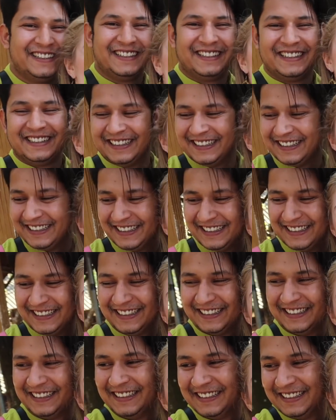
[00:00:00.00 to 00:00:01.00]

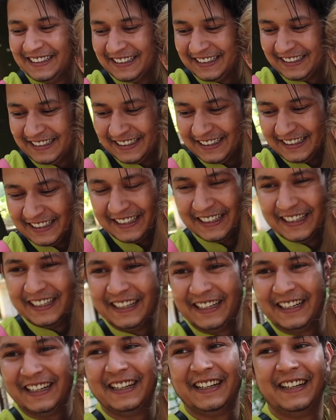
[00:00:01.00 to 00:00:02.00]

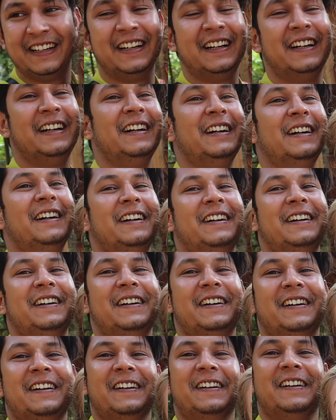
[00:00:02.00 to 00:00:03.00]

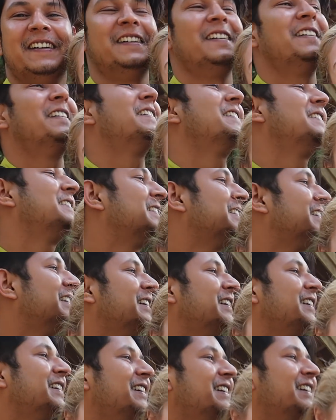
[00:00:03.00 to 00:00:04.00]

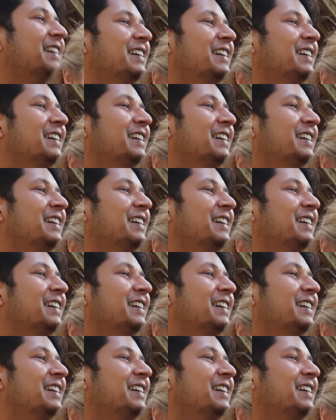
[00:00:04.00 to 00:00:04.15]
The person shown says nothing.